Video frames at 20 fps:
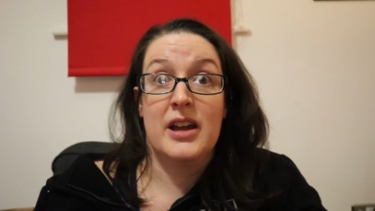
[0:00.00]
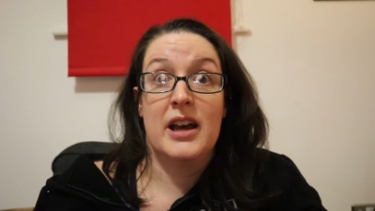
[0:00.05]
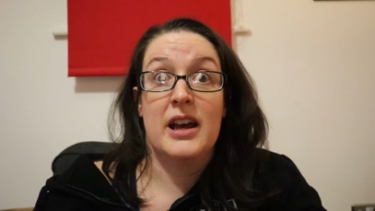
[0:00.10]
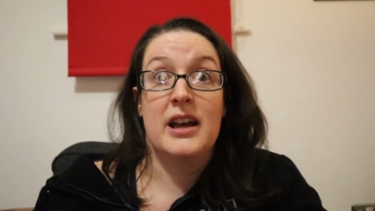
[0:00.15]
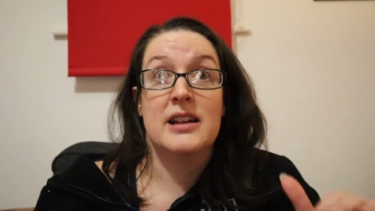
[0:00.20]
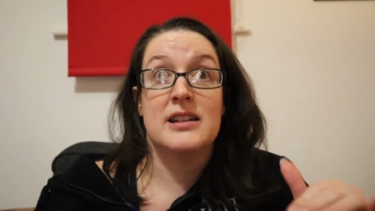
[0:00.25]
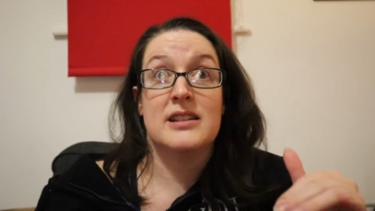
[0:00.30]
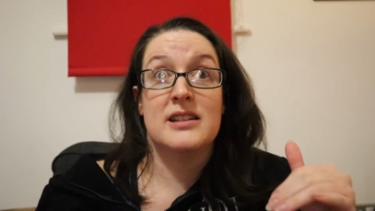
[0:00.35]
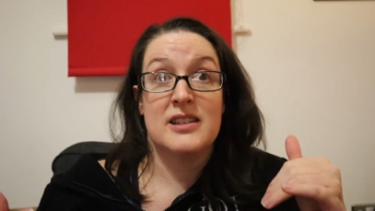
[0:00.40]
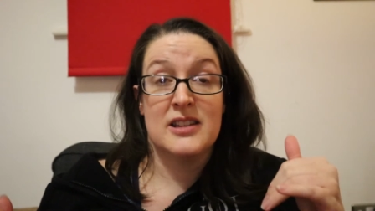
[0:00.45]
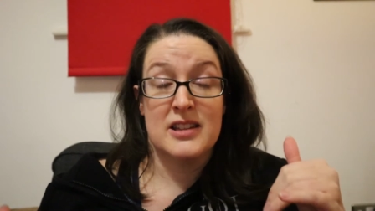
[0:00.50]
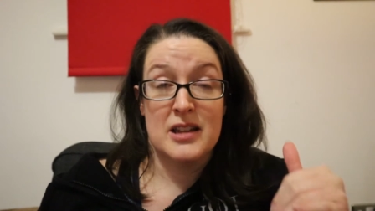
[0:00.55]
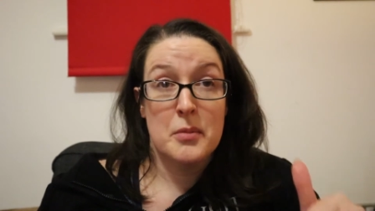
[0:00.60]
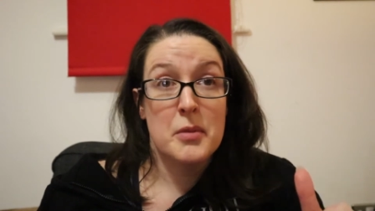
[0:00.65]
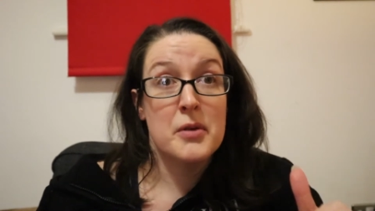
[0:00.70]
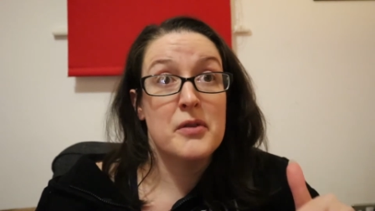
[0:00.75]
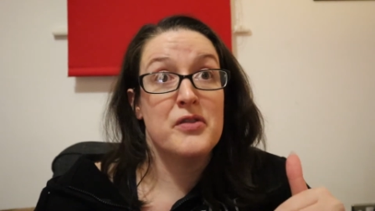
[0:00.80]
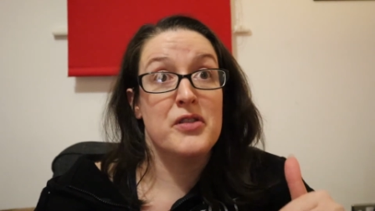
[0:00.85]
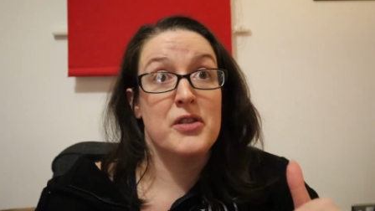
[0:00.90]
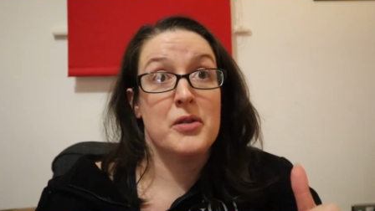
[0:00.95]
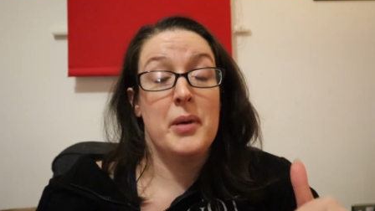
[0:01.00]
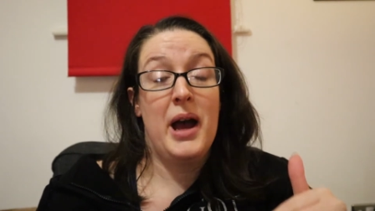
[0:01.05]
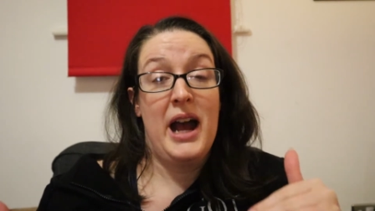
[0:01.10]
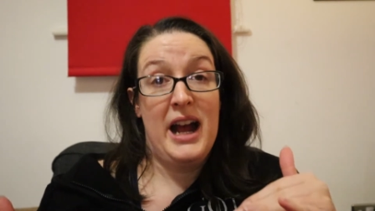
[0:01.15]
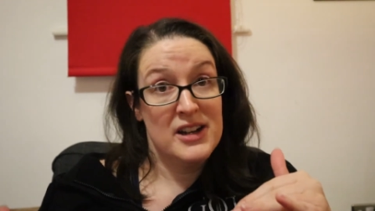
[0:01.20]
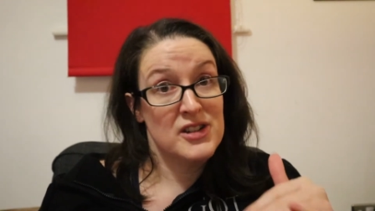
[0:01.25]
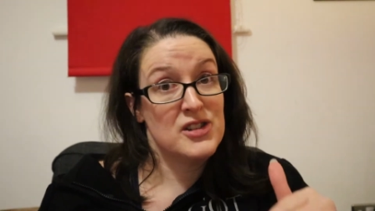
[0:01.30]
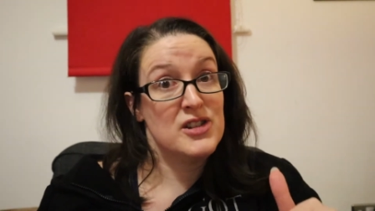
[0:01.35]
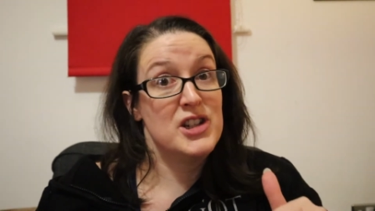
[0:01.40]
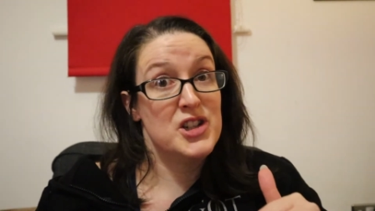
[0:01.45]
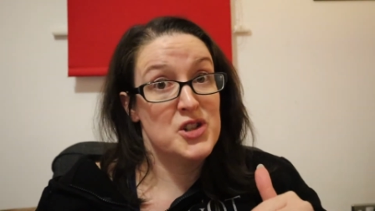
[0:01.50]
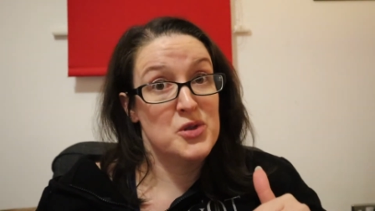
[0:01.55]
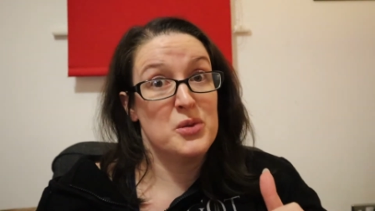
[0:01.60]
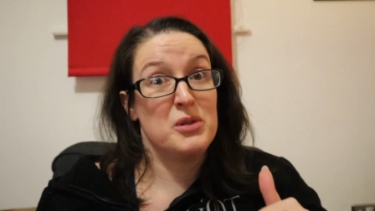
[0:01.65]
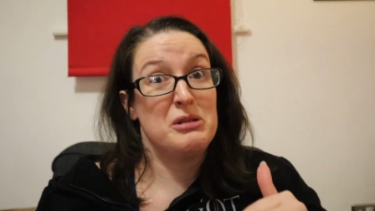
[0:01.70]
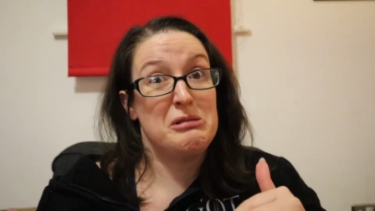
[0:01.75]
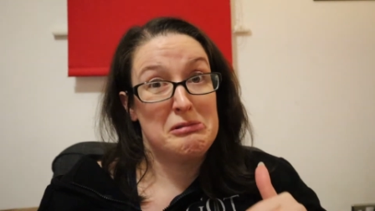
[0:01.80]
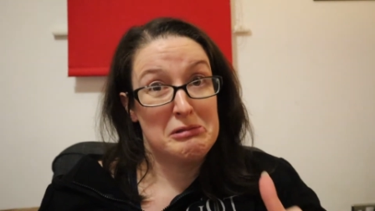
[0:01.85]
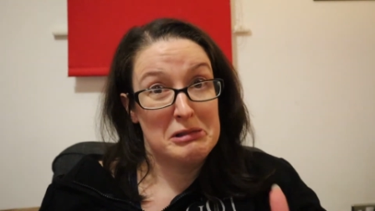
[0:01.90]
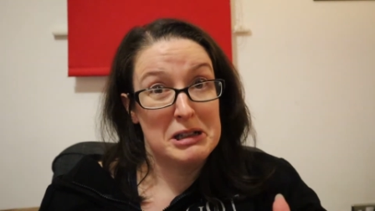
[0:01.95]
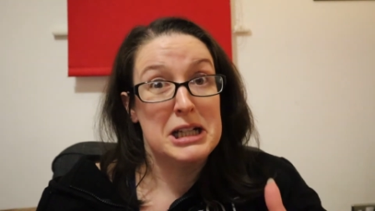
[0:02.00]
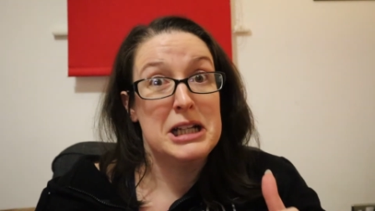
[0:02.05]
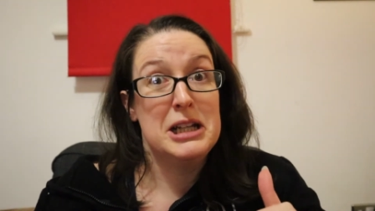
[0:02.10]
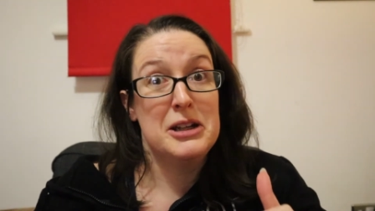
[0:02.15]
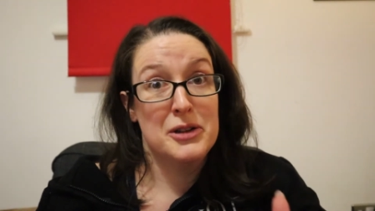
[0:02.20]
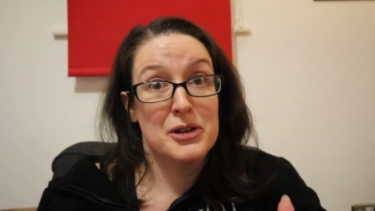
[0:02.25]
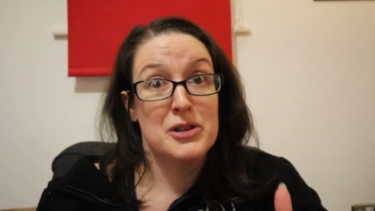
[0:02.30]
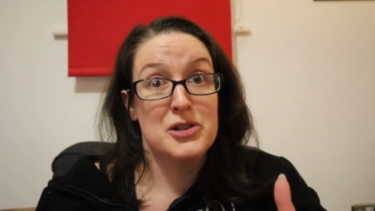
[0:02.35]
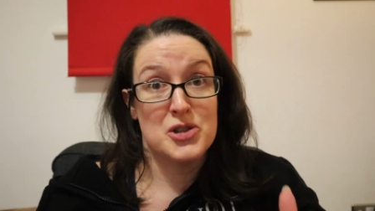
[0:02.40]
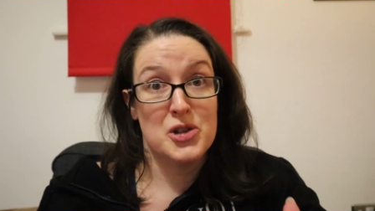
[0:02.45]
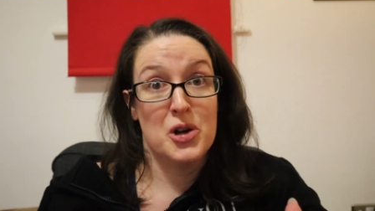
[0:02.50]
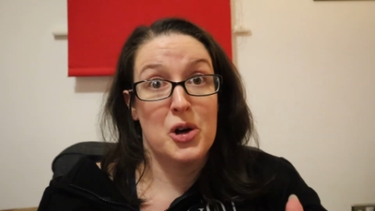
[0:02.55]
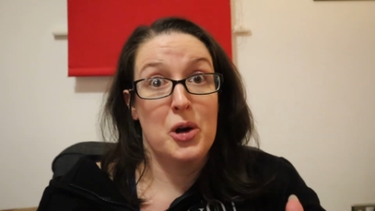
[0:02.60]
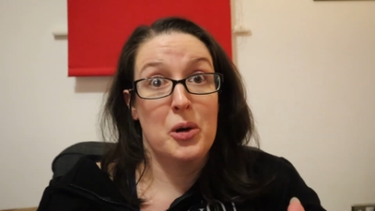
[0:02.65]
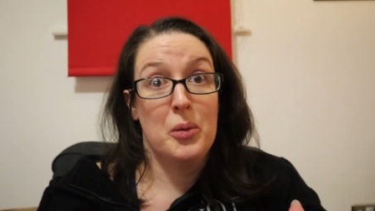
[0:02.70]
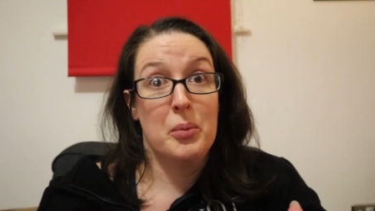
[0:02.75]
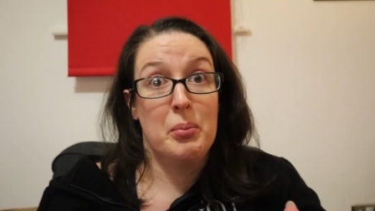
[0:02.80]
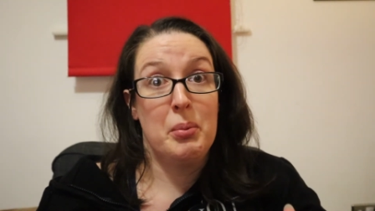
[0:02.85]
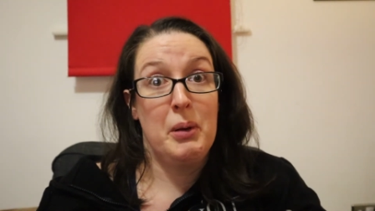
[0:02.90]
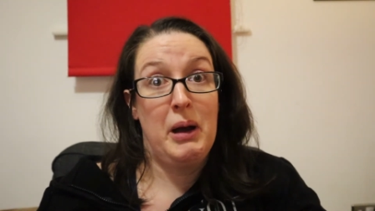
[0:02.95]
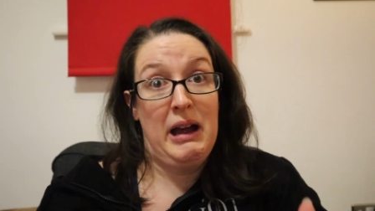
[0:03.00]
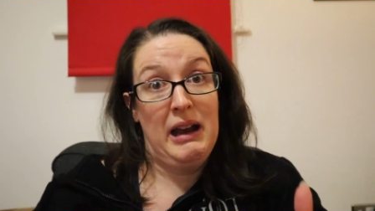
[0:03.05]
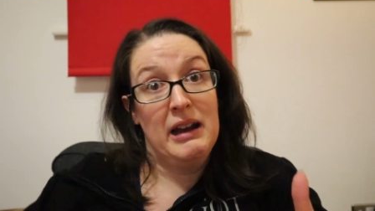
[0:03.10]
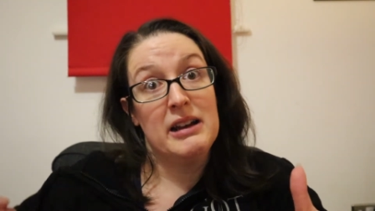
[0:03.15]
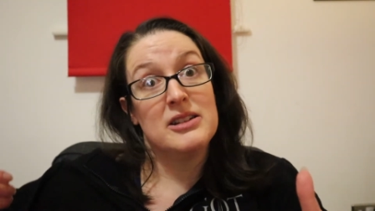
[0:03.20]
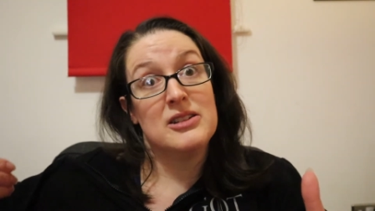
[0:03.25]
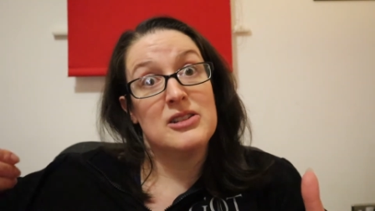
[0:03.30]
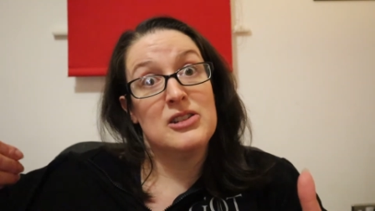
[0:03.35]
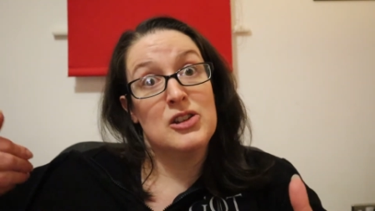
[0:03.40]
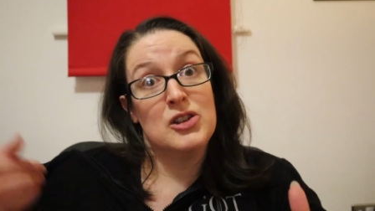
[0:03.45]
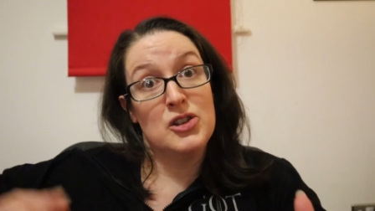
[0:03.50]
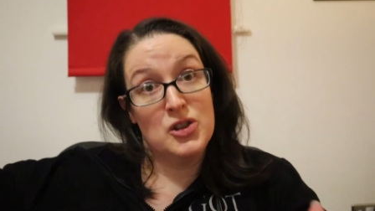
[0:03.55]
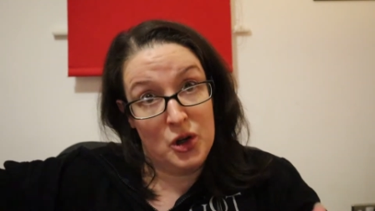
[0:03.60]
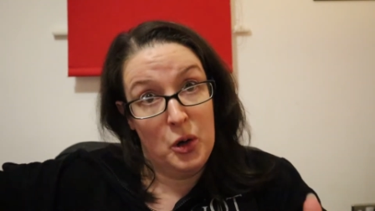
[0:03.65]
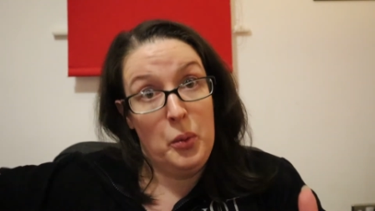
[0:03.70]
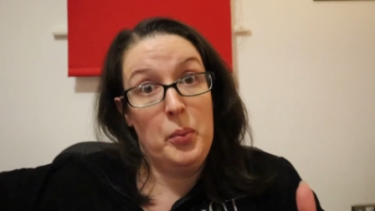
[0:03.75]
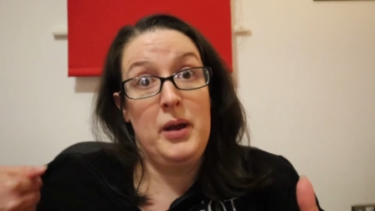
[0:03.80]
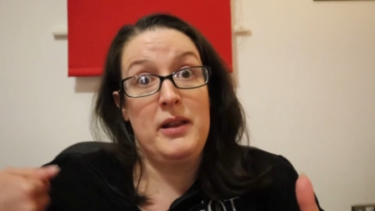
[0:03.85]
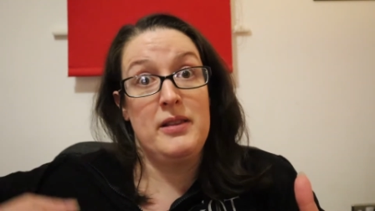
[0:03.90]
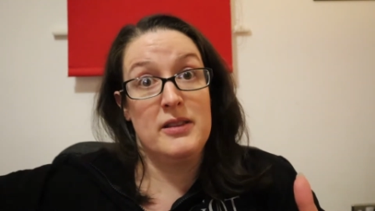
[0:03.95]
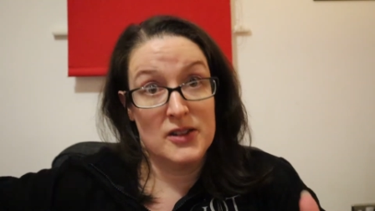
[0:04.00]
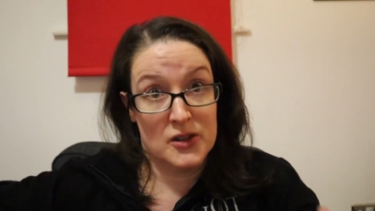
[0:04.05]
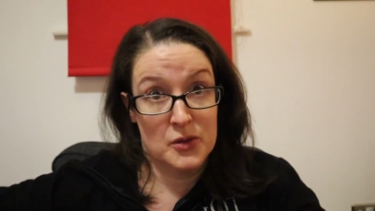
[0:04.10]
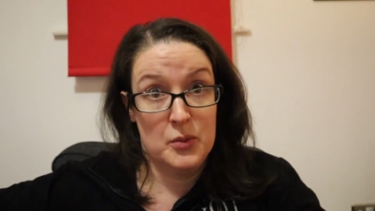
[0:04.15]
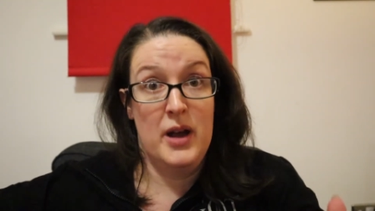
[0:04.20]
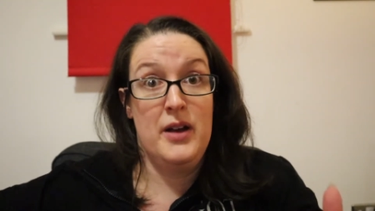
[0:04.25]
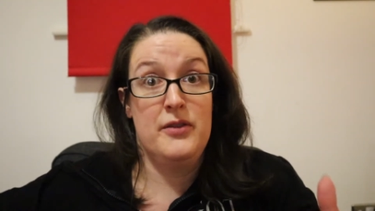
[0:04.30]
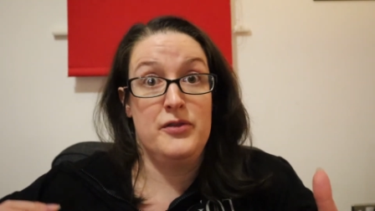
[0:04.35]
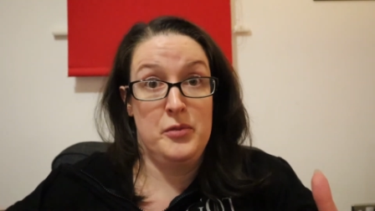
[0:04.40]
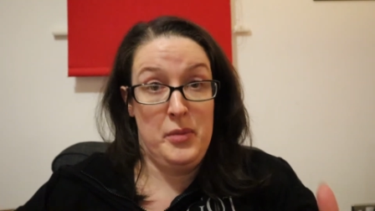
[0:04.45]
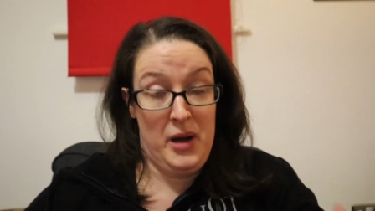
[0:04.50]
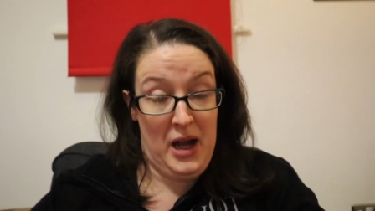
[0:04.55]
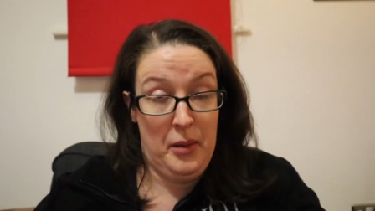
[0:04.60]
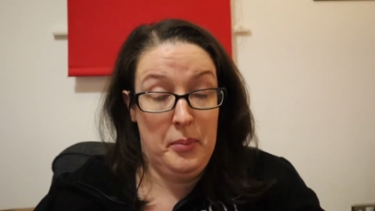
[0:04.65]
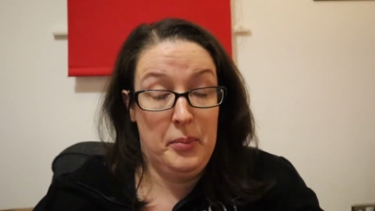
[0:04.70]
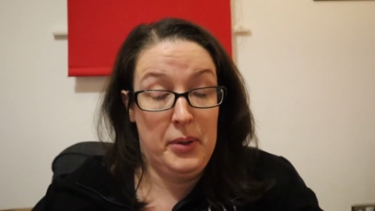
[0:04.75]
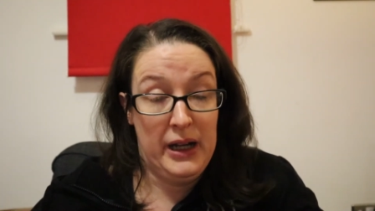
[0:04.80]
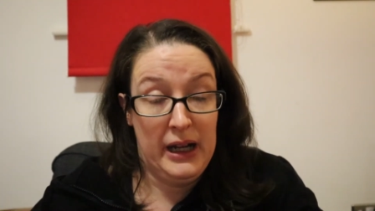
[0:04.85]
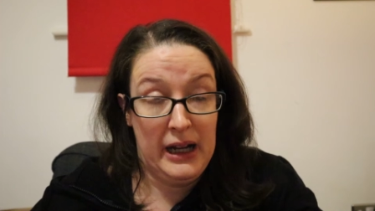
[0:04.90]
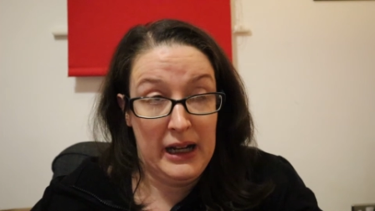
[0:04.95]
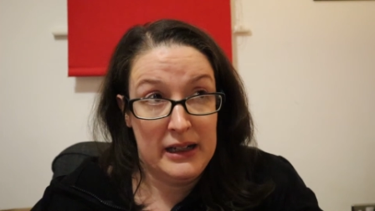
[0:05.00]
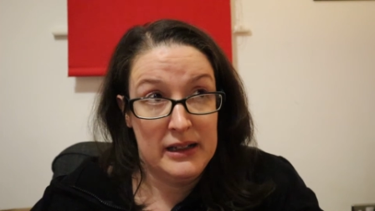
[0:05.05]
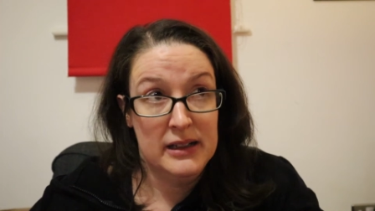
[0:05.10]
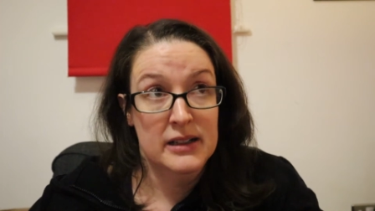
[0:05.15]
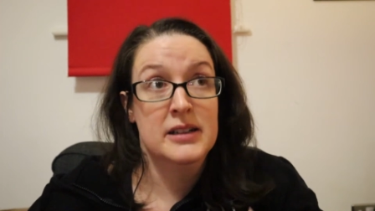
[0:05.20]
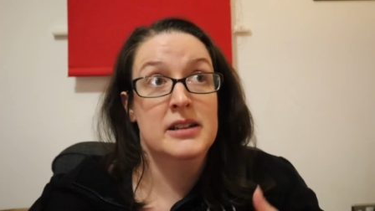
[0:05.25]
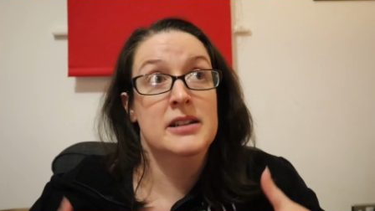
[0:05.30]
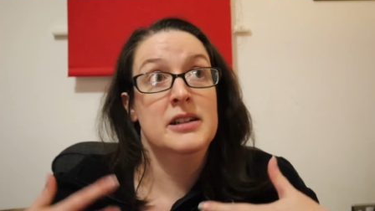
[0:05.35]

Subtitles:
there. Some of them actually do a really good job at stopping the sweat from happening.